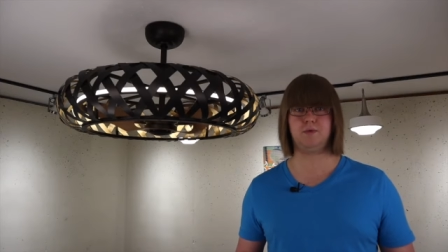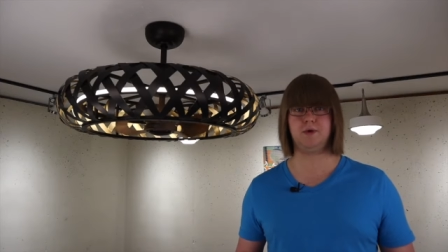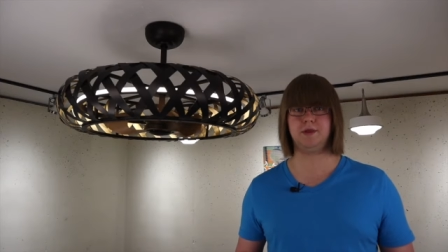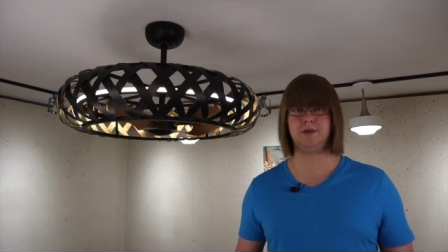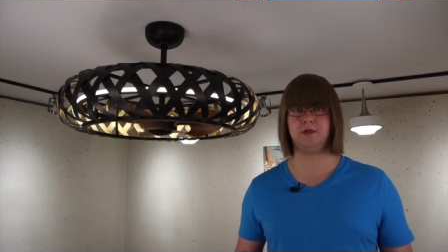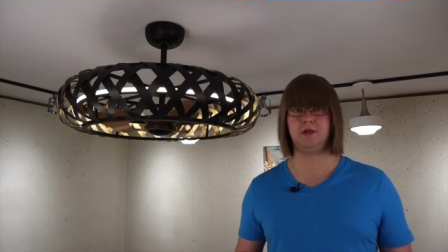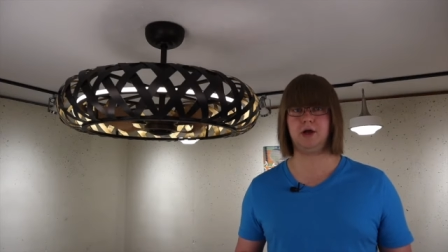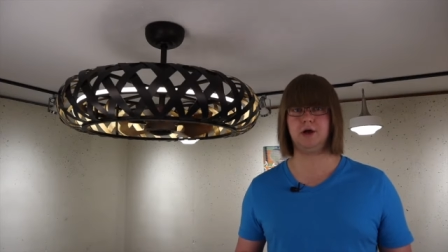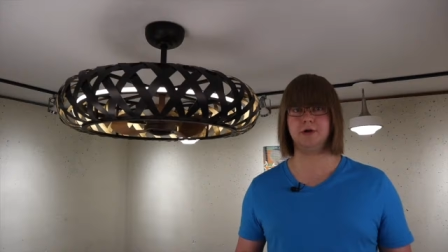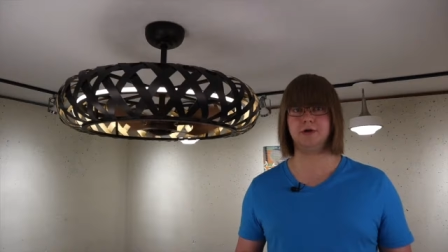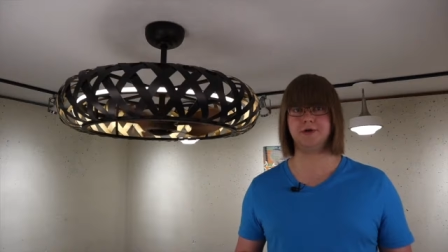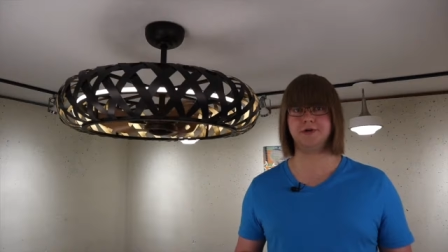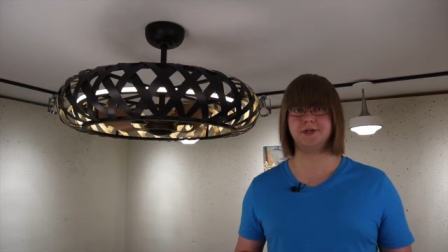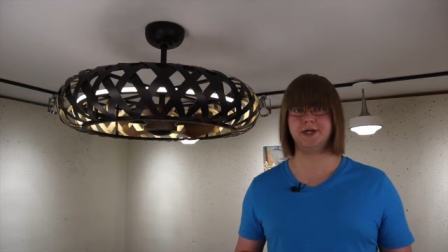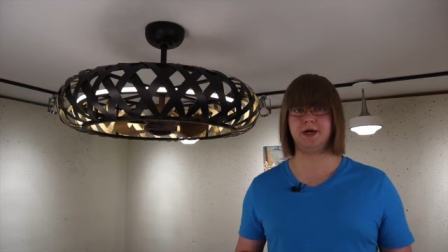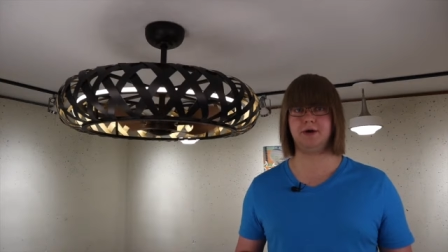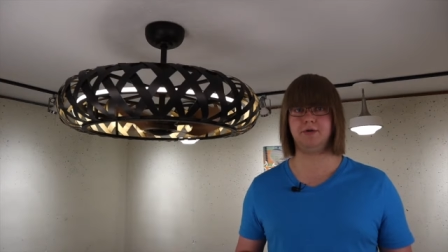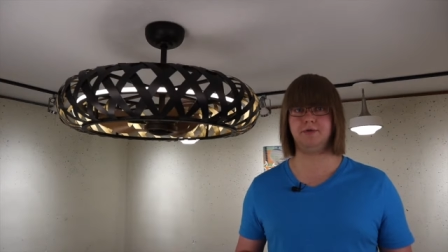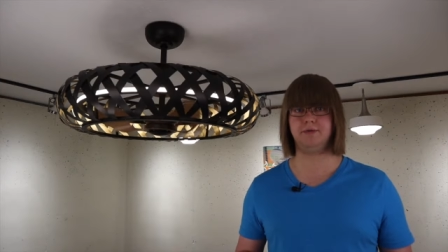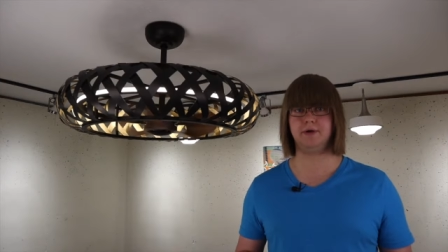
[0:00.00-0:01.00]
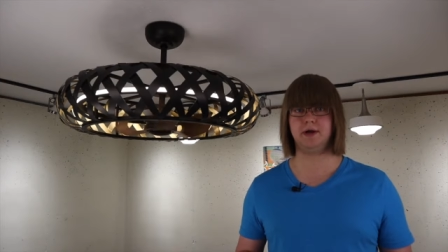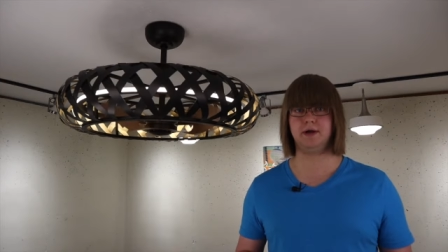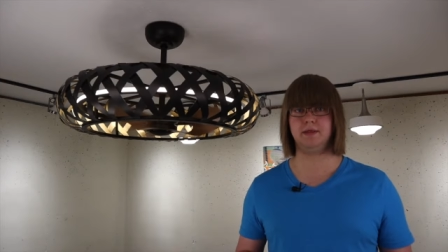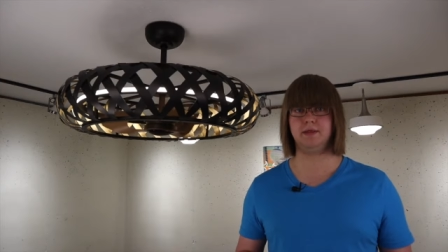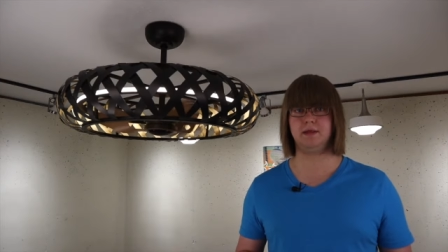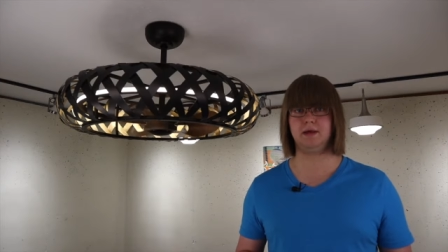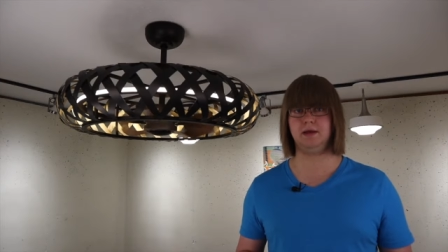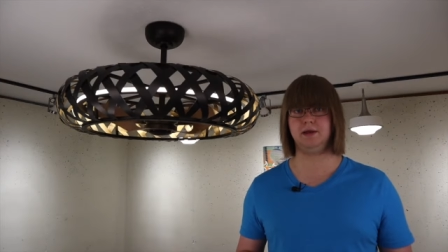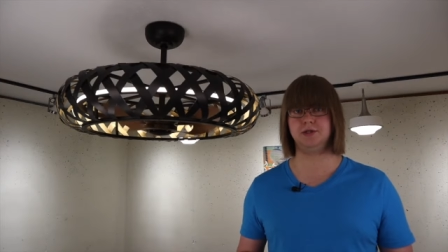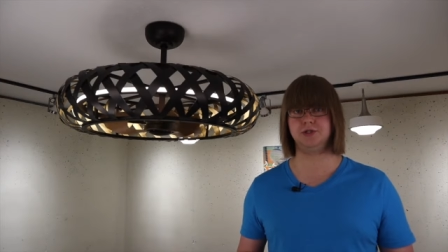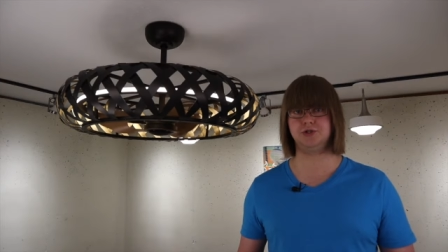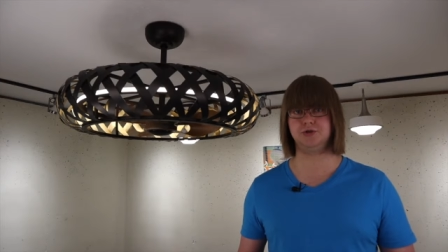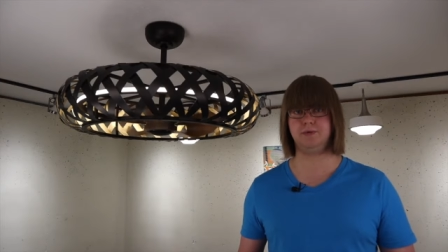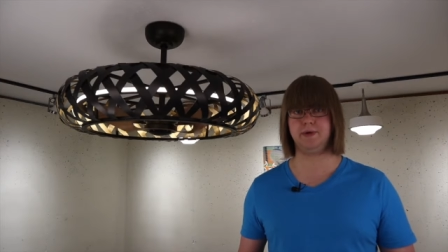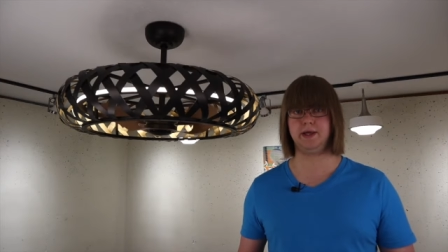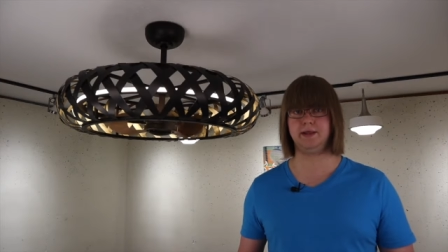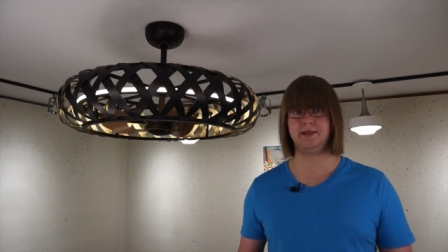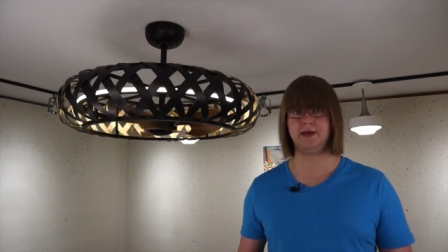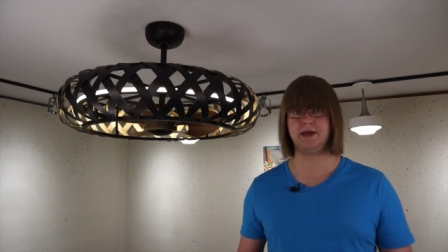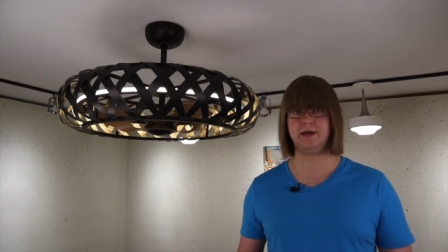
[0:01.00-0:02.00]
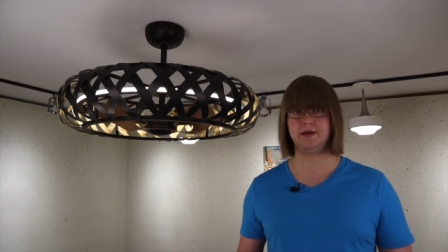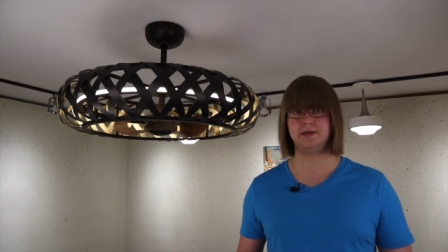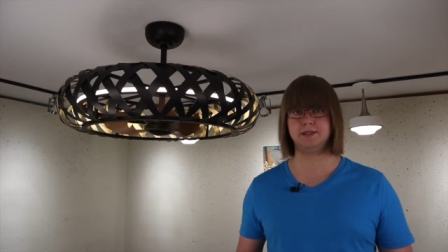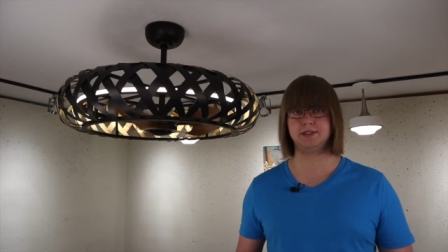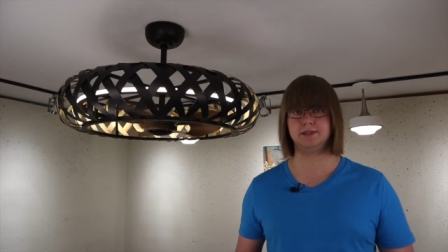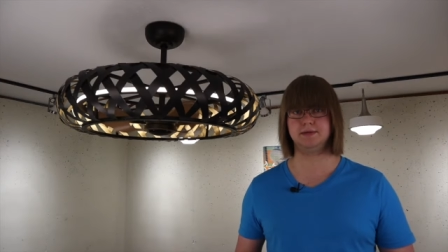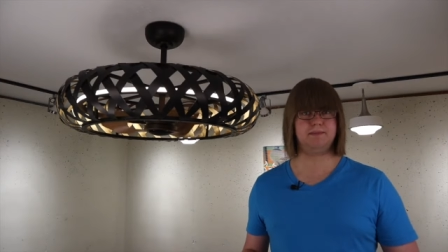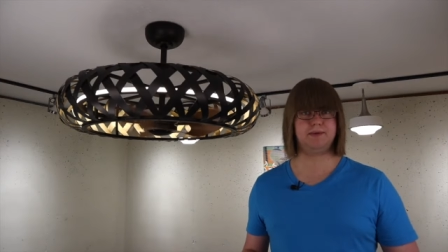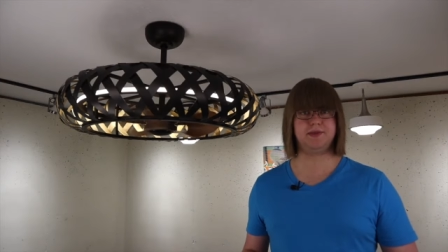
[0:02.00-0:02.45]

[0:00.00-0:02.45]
with longer downrods in doing that,